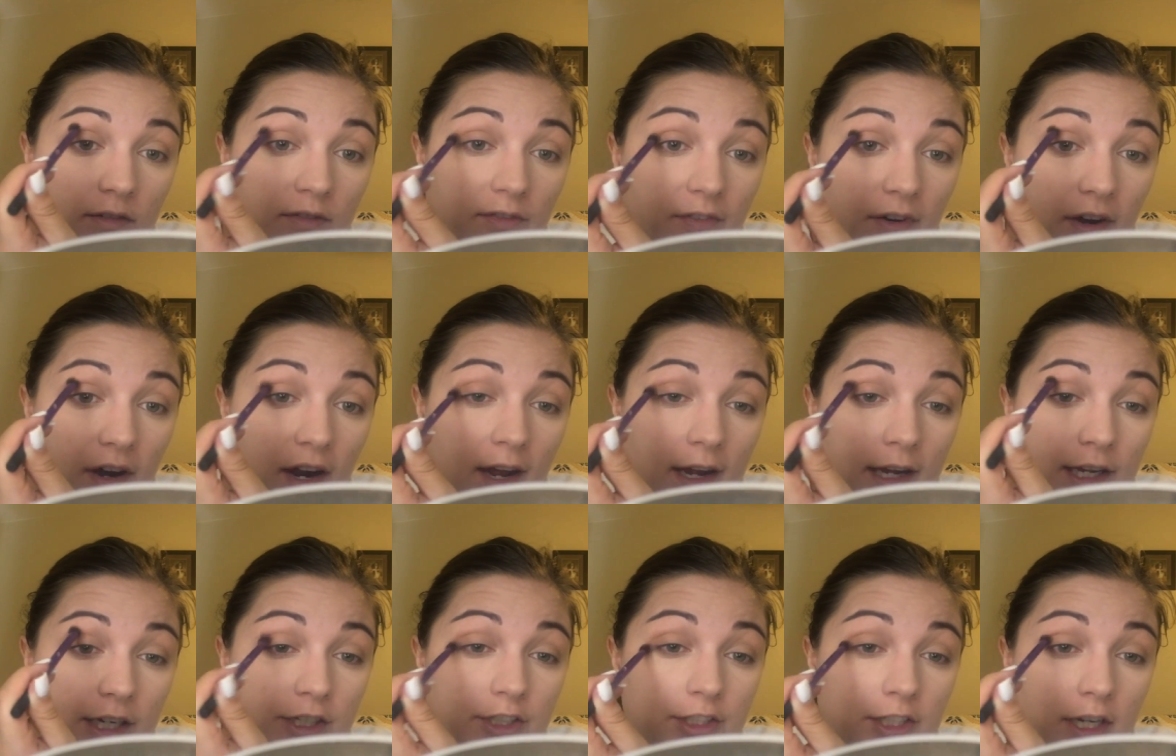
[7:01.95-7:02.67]
for
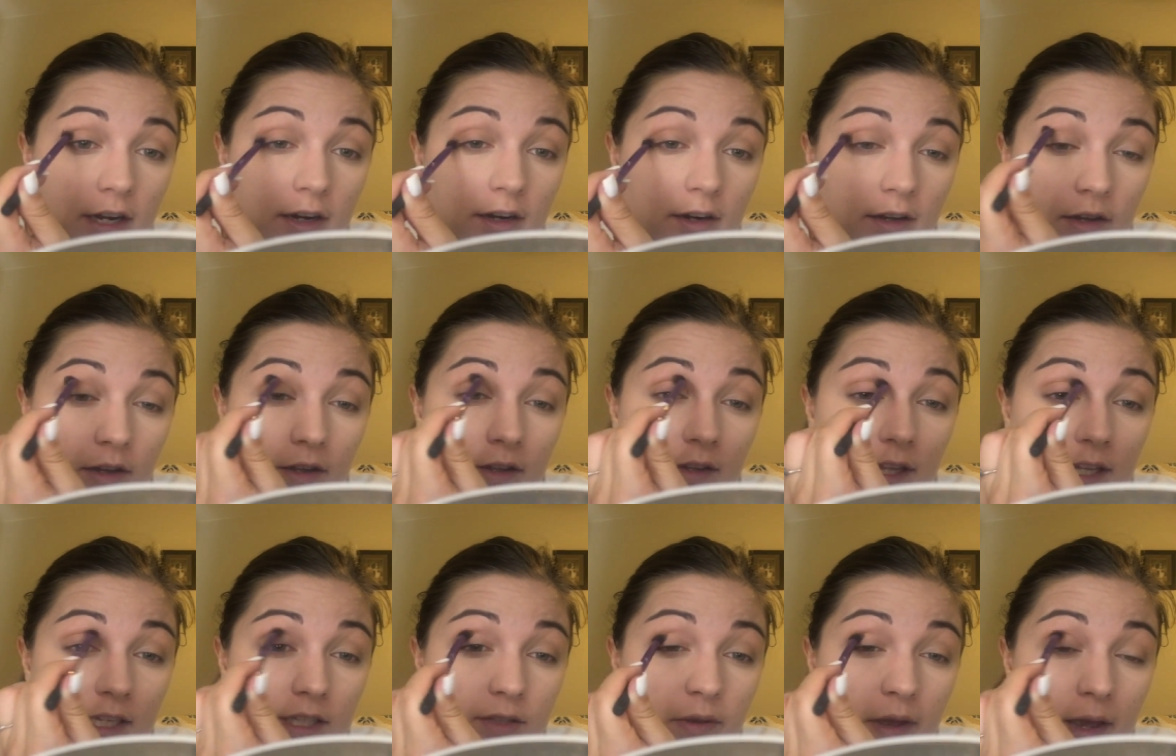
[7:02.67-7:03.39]
eyeshadow.
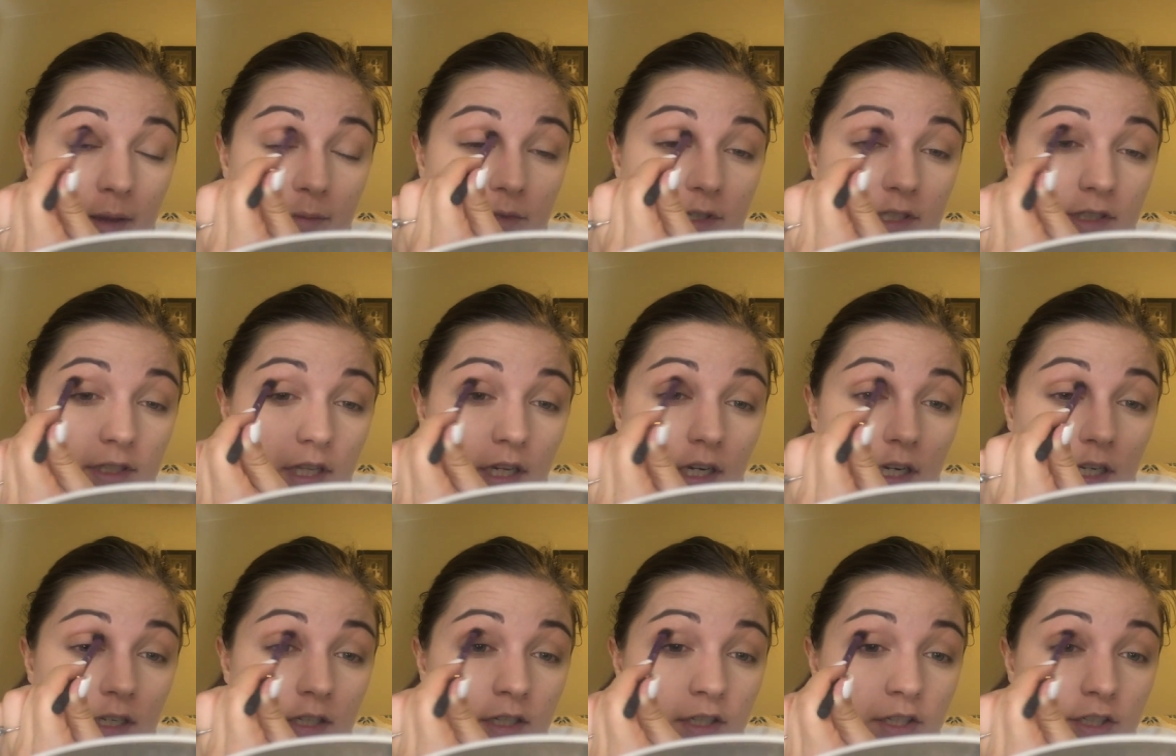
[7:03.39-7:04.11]
That's why I'm just
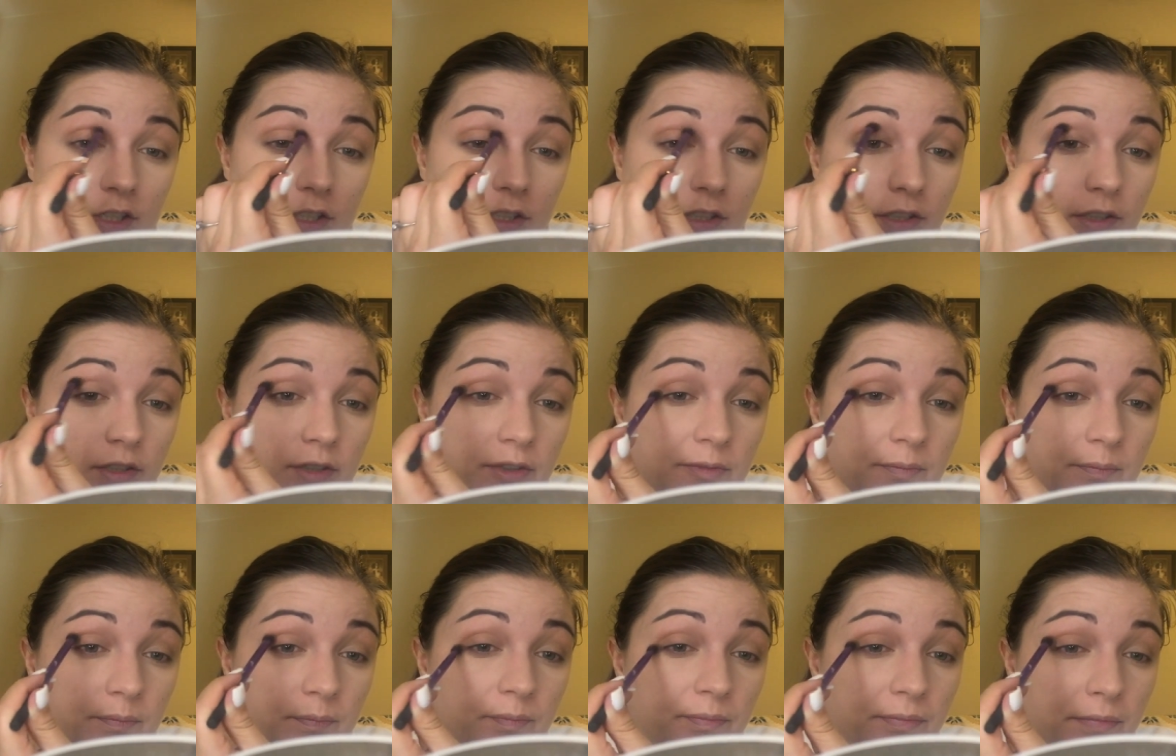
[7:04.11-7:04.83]
going to
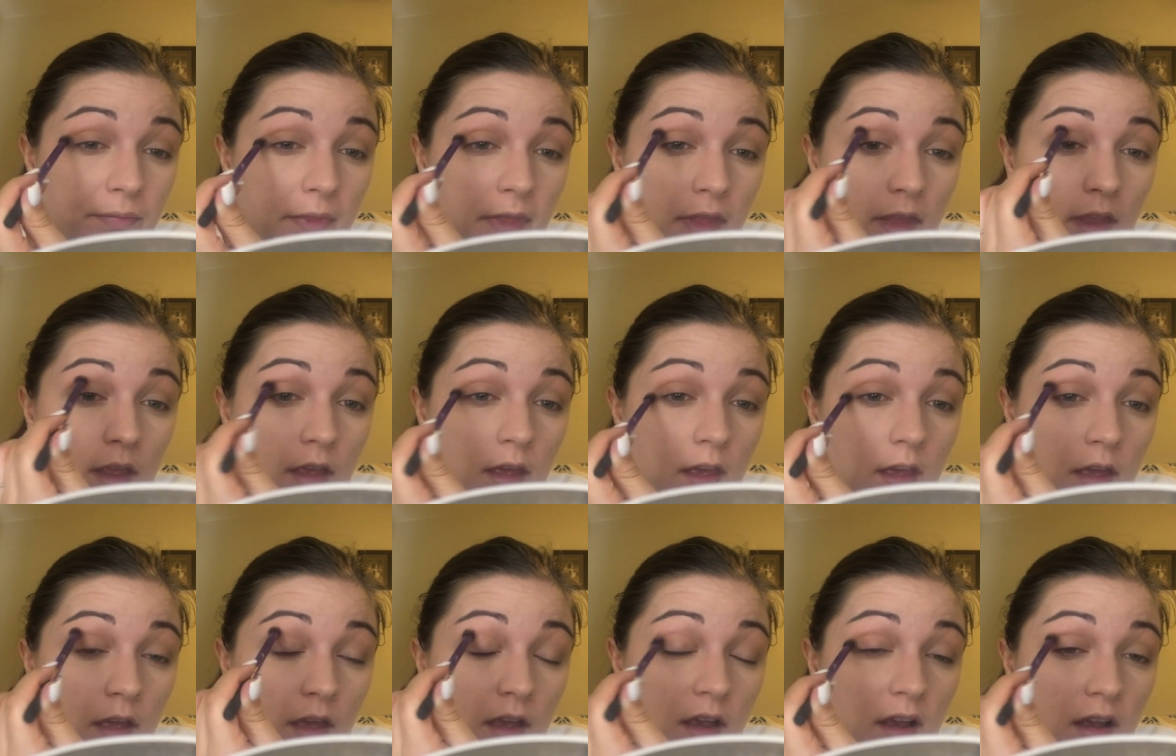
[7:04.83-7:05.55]
do
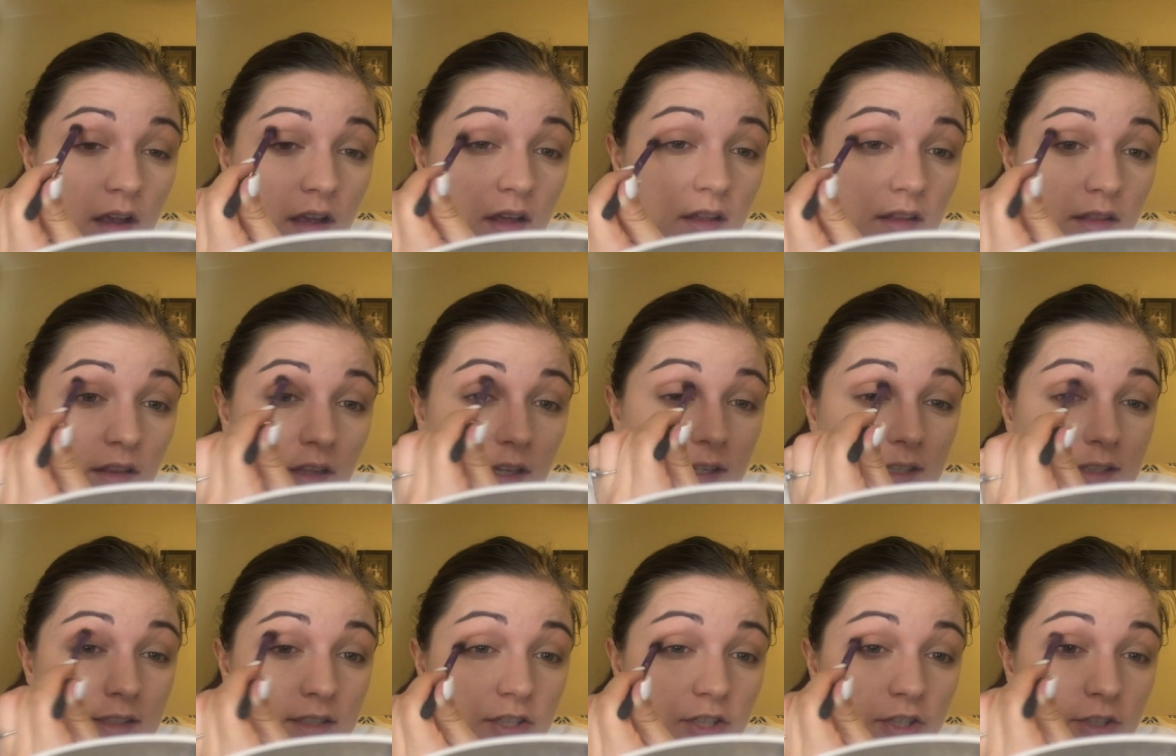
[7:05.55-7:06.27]

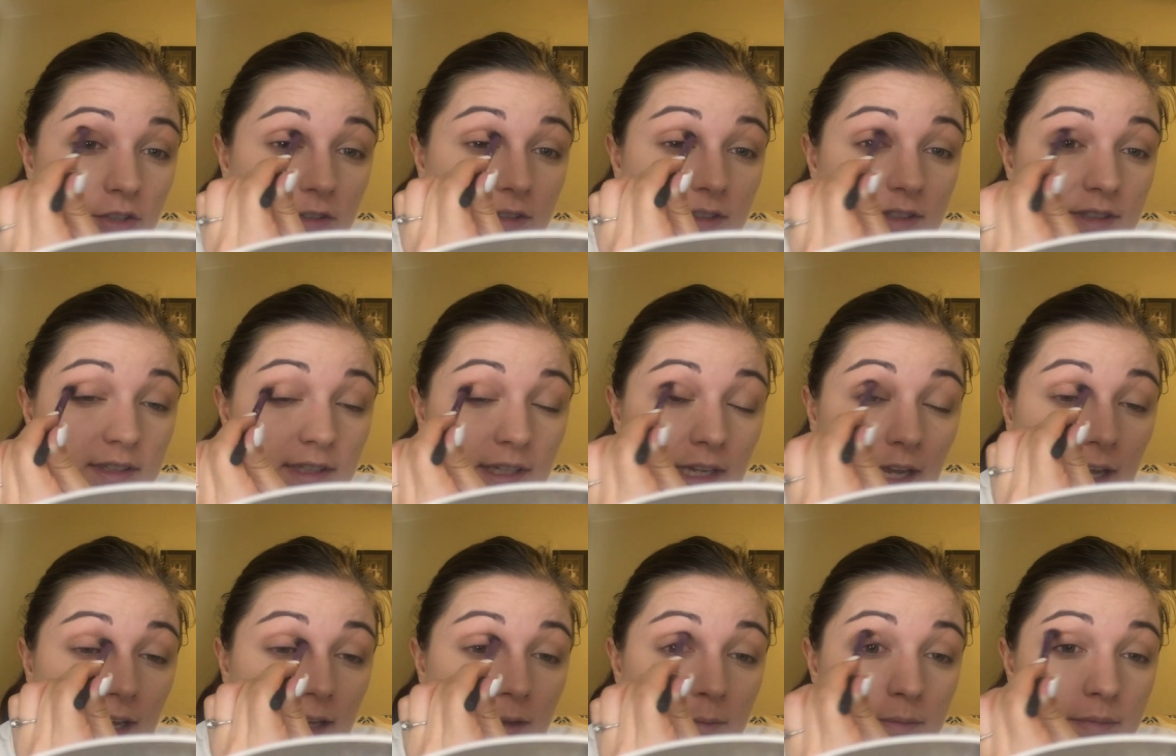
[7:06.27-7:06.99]
these two
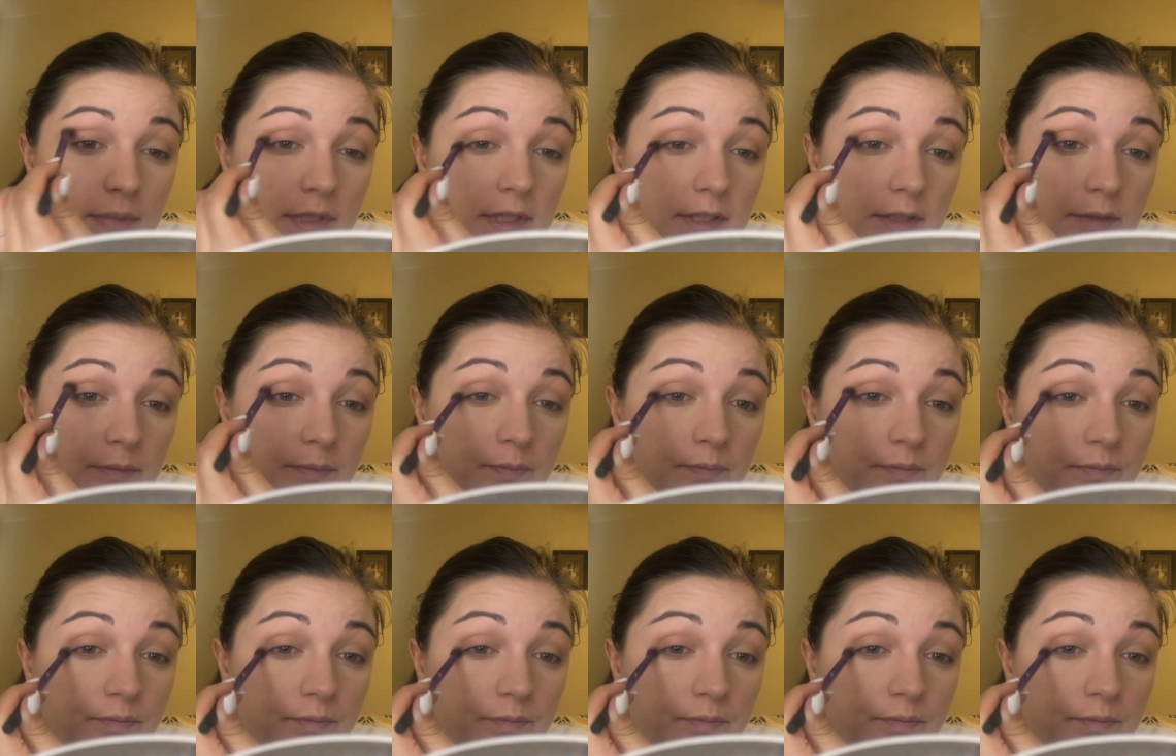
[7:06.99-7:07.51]
steps.